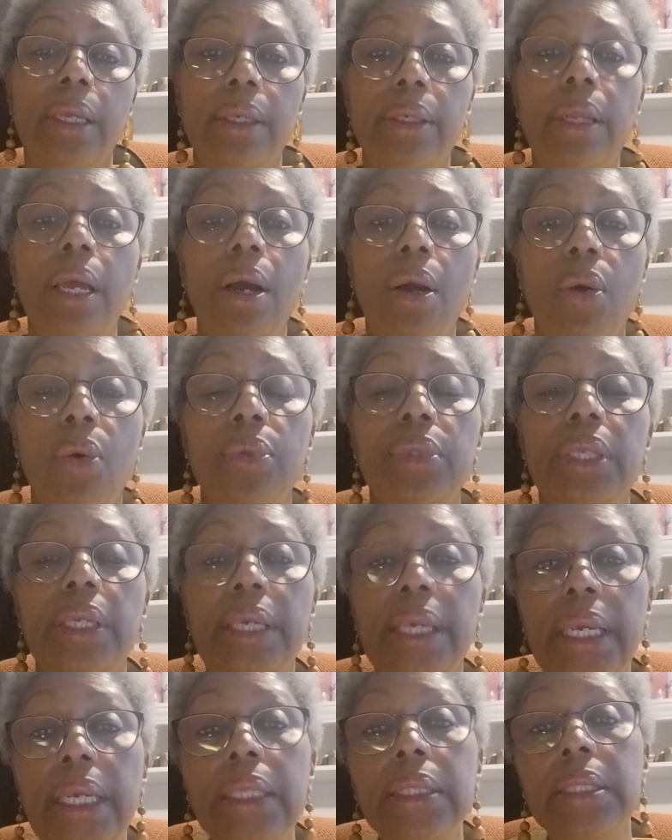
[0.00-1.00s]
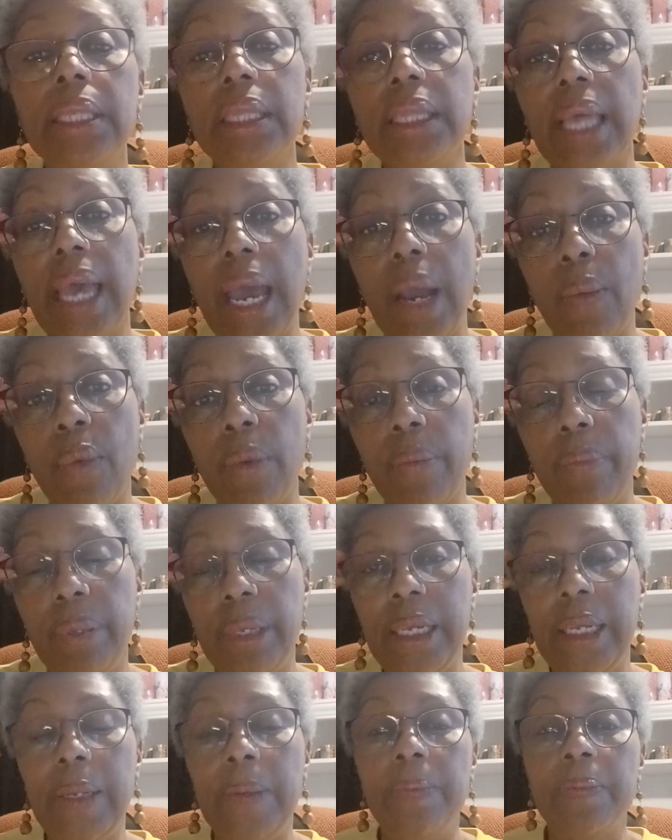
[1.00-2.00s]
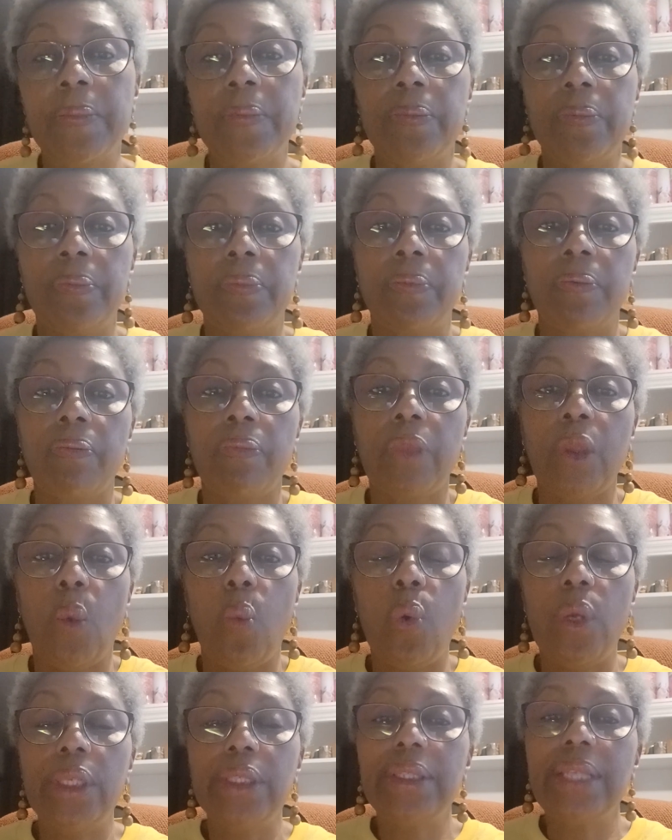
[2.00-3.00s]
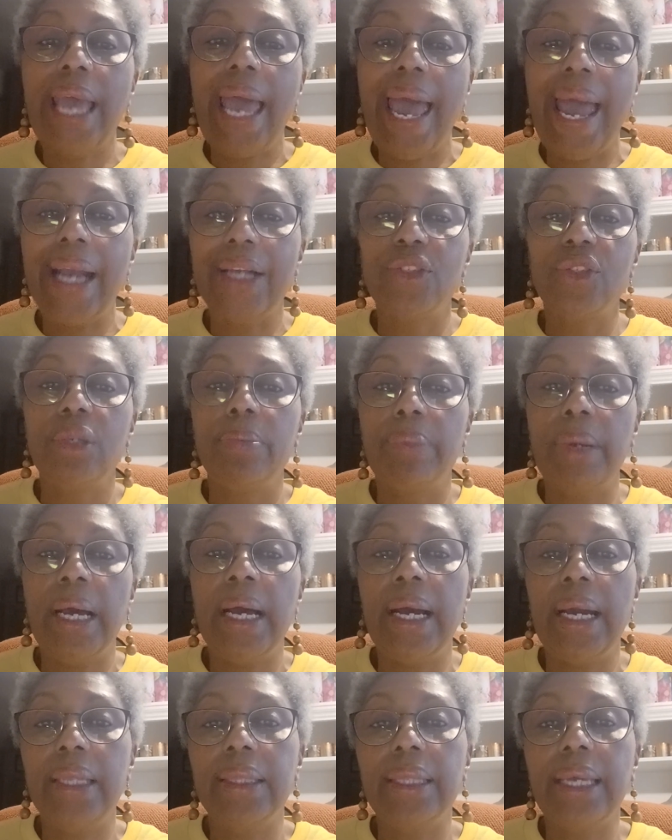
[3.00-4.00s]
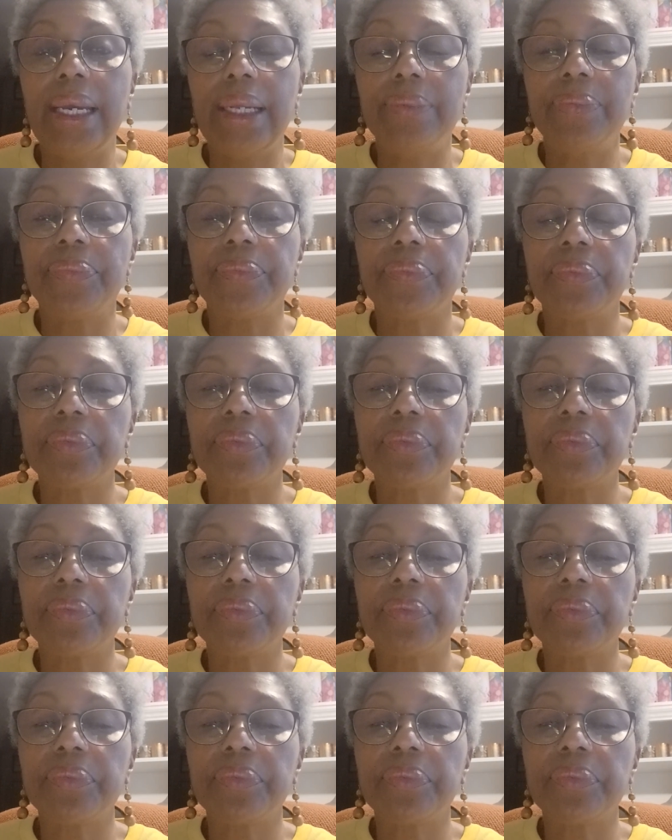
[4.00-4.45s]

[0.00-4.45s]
No, the key to that would be what is the action behind that?